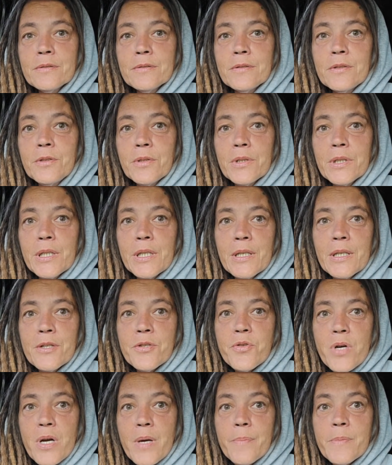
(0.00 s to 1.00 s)
You can get a
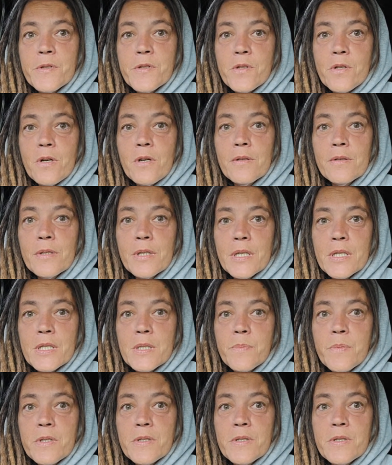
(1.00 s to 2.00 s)
trap installed,
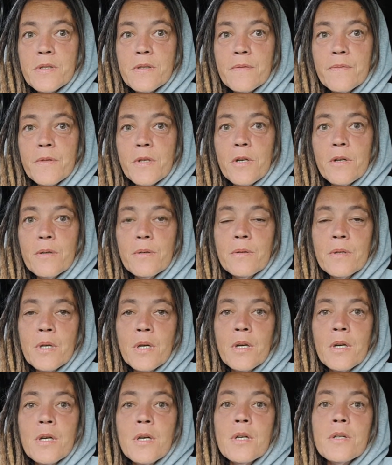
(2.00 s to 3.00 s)
expensive though.
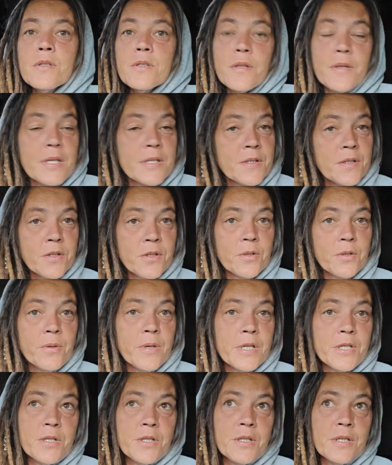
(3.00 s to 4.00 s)
So that's a good
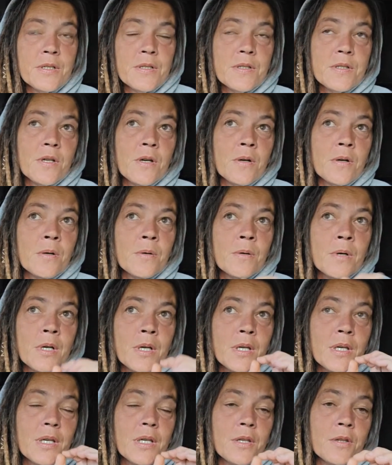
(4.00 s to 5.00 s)
question. So
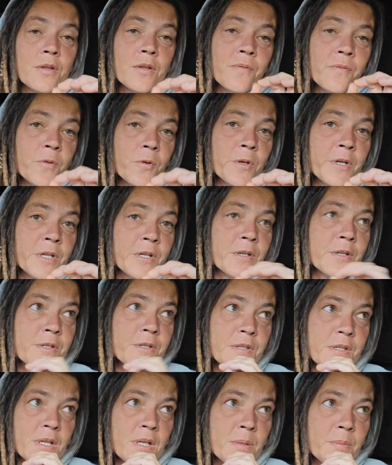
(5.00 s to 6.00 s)
In the 4 years
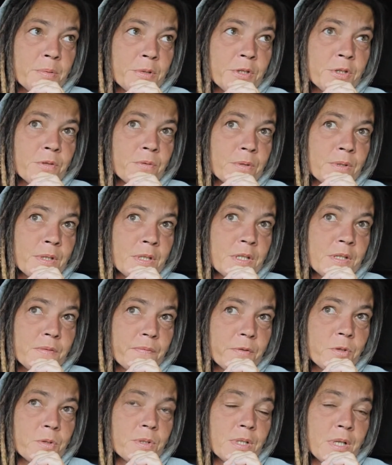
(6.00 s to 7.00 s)
that I've been doing this
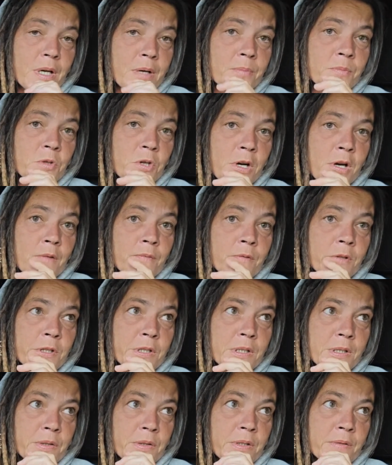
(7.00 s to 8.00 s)
full-time traveling
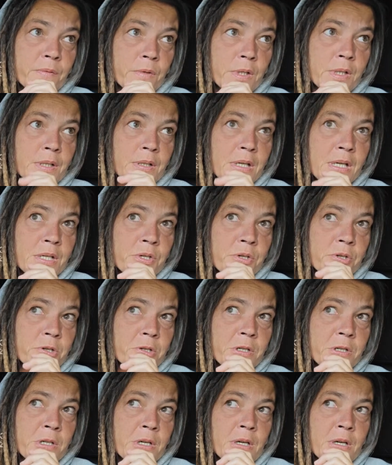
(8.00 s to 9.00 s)
and living in
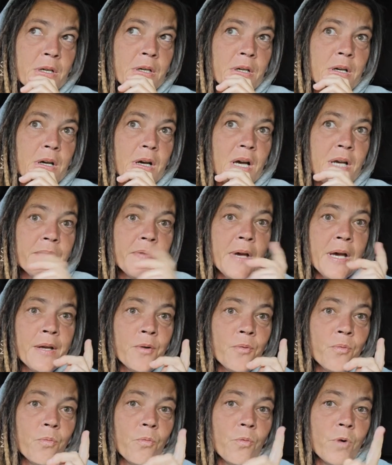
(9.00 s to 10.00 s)
nature, I've
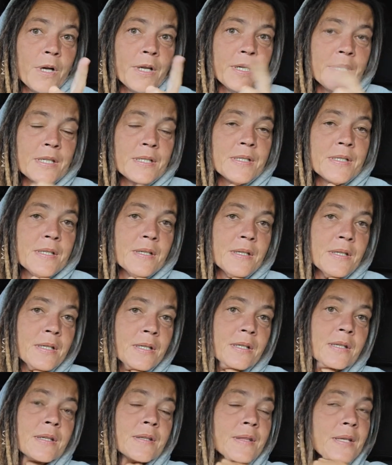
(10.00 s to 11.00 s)
had one
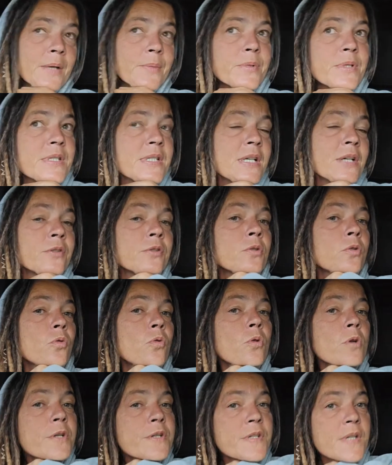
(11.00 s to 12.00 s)
incident, and that was down in
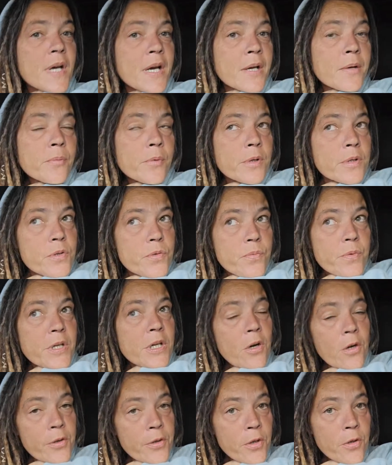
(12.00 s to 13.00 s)
Quartzsite, which we
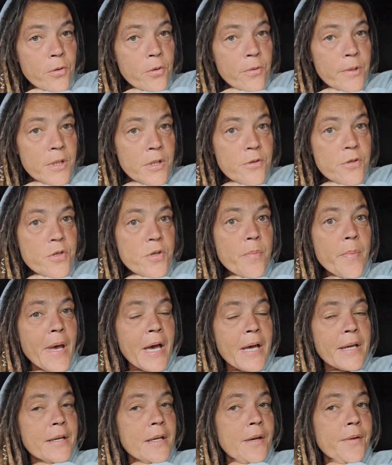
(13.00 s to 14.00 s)
all know critters are
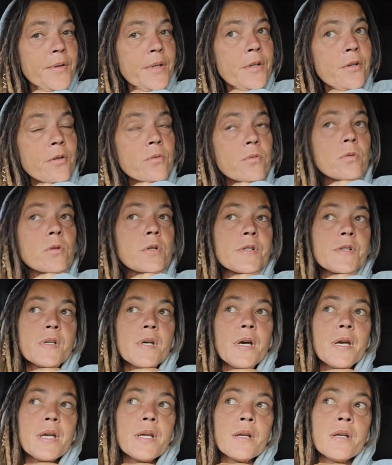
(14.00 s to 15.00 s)
bad down there in
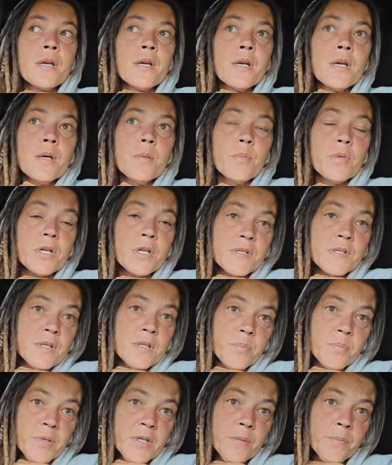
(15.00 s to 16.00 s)
Quartzsite because of
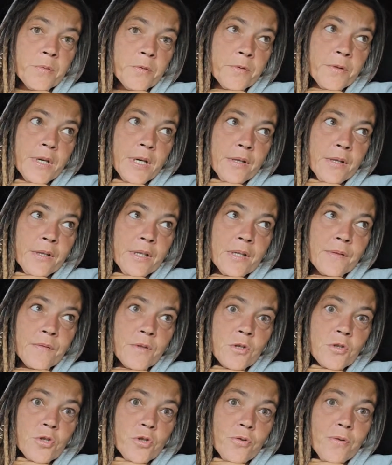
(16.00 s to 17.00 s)
the people that leave
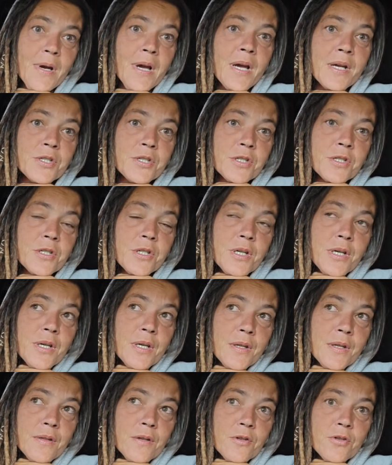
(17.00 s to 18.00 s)
their trash
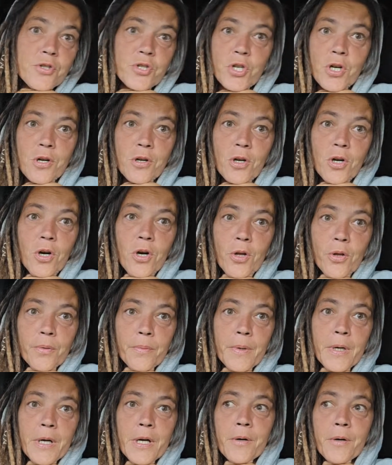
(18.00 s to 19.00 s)
and their junk all
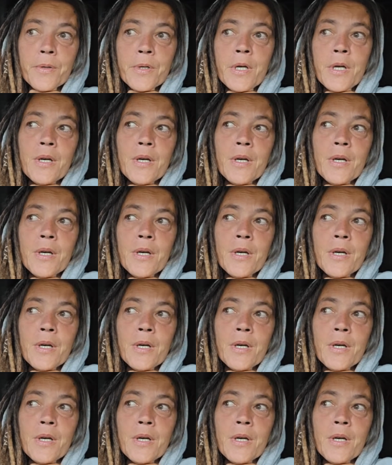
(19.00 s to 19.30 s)
around.